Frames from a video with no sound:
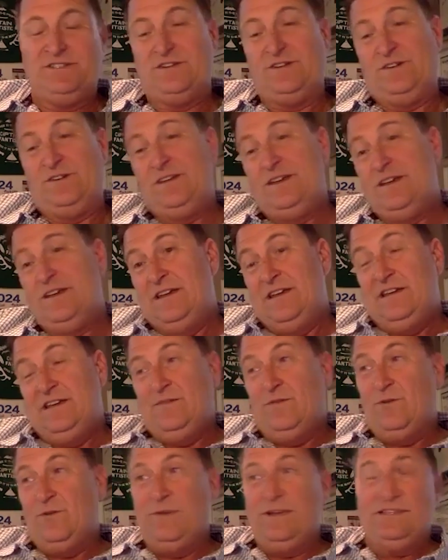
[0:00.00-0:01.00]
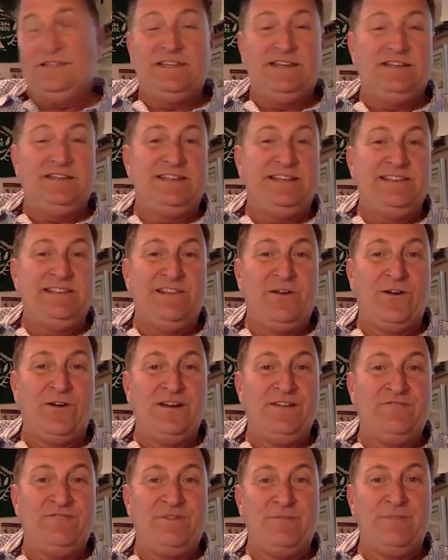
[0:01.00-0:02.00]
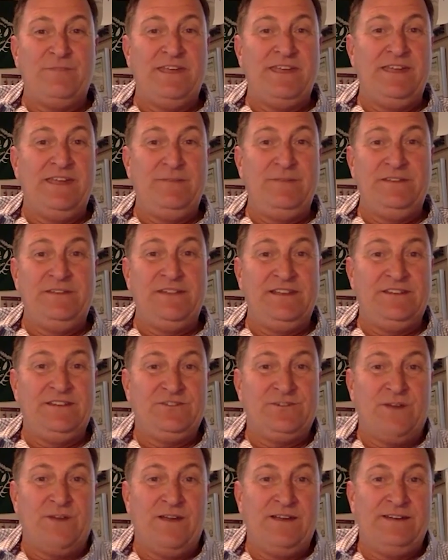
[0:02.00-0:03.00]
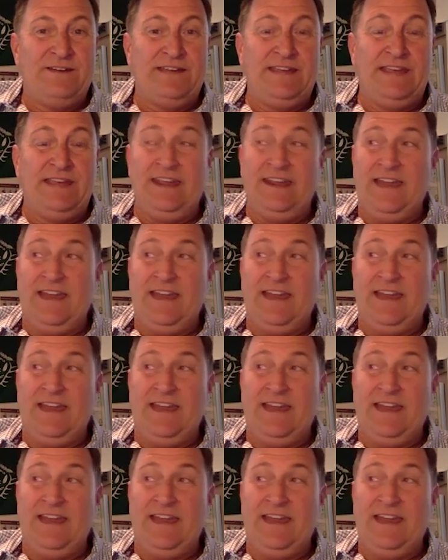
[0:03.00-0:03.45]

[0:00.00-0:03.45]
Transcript: So we're basically learning from them and trying to get.